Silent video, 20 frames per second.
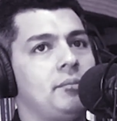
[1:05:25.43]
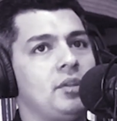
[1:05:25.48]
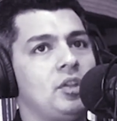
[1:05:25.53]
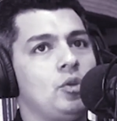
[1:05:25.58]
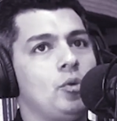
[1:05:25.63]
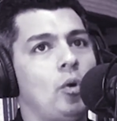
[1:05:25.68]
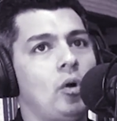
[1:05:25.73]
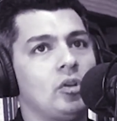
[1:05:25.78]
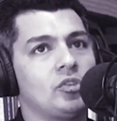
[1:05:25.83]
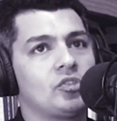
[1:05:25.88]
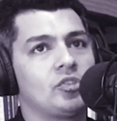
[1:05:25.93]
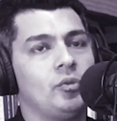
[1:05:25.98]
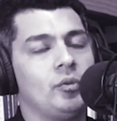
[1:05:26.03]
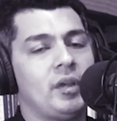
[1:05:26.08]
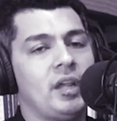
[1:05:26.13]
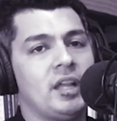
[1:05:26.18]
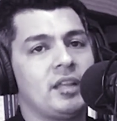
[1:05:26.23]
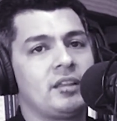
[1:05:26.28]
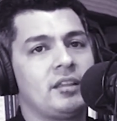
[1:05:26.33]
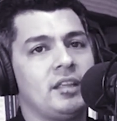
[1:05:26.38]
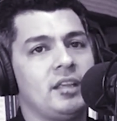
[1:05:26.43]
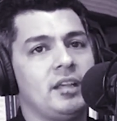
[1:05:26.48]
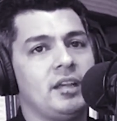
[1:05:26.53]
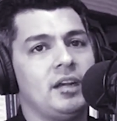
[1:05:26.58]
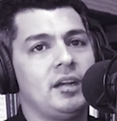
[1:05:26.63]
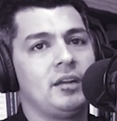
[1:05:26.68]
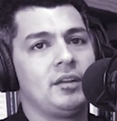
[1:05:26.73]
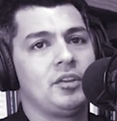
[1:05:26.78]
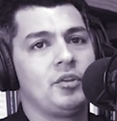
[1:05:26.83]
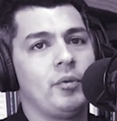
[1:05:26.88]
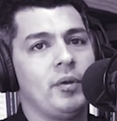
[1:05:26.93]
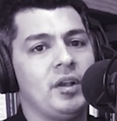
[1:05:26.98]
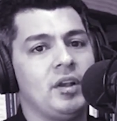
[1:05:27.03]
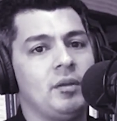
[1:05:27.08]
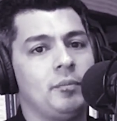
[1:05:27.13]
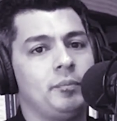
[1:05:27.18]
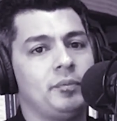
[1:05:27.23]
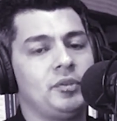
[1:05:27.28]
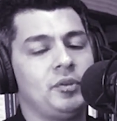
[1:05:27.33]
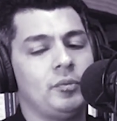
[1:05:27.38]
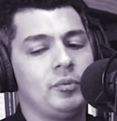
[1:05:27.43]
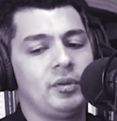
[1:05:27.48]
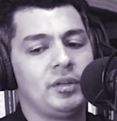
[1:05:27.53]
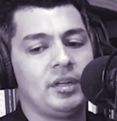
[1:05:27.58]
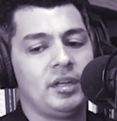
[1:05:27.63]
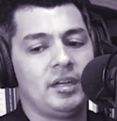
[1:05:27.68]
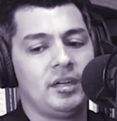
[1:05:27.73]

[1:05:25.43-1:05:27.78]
You also get the, you end up doing,